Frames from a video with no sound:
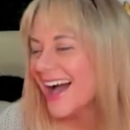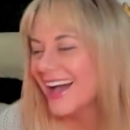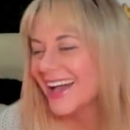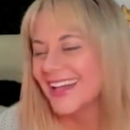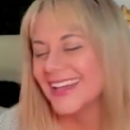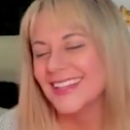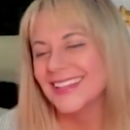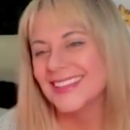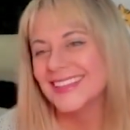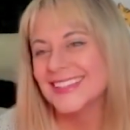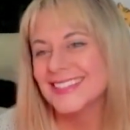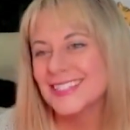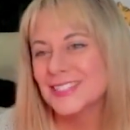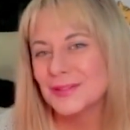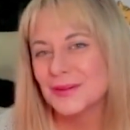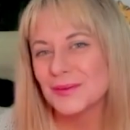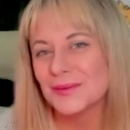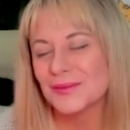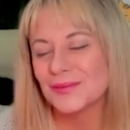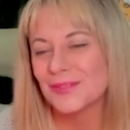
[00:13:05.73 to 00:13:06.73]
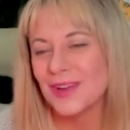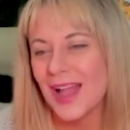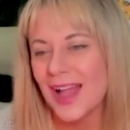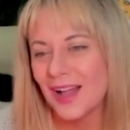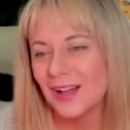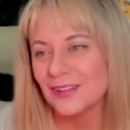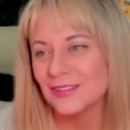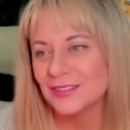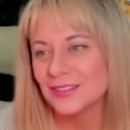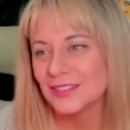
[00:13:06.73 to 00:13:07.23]
In this
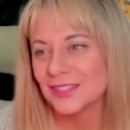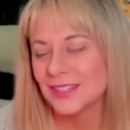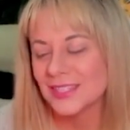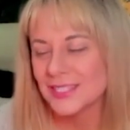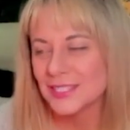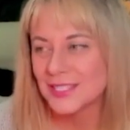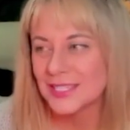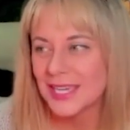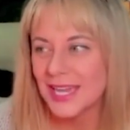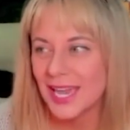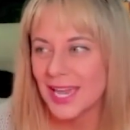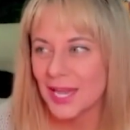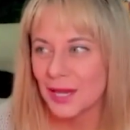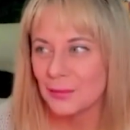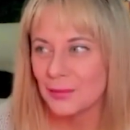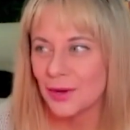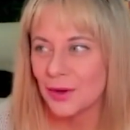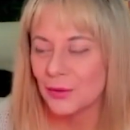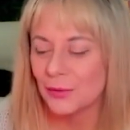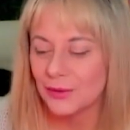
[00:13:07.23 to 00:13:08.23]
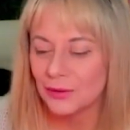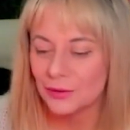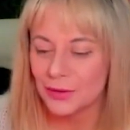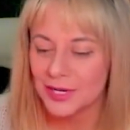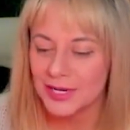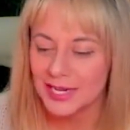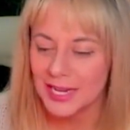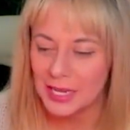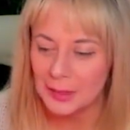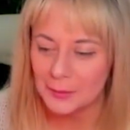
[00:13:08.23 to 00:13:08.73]
round, this game, we were
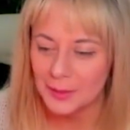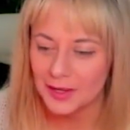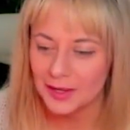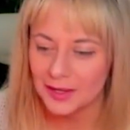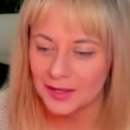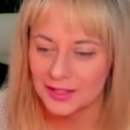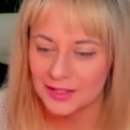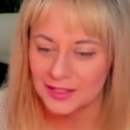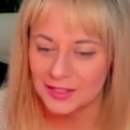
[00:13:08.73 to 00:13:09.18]
naming the